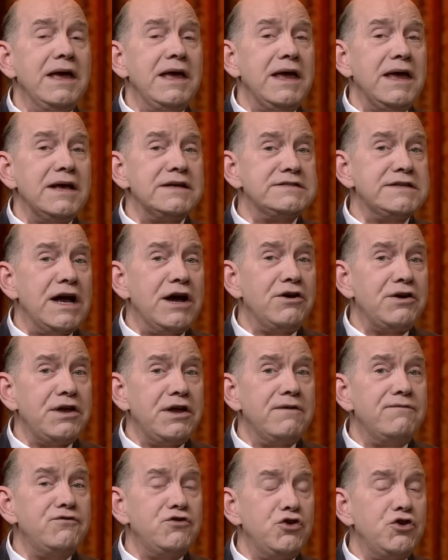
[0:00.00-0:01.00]
it's our
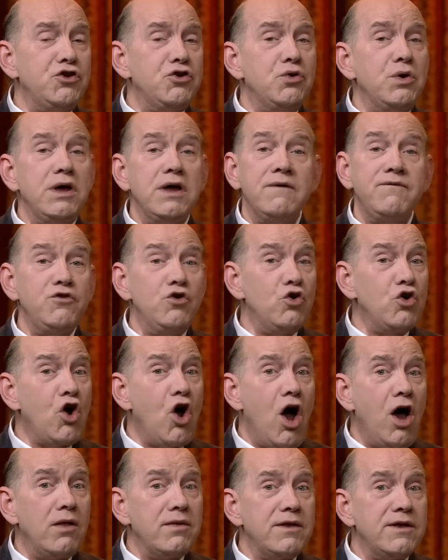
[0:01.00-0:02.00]
gift to you if you'll
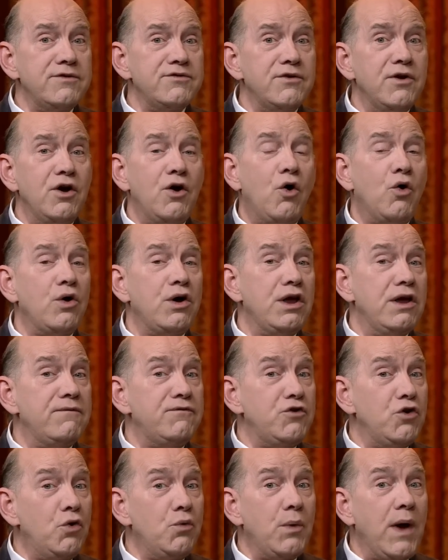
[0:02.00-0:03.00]
call us or
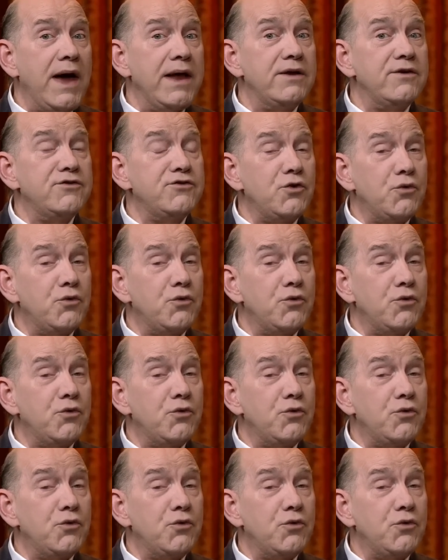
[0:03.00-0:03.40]
if you'll write us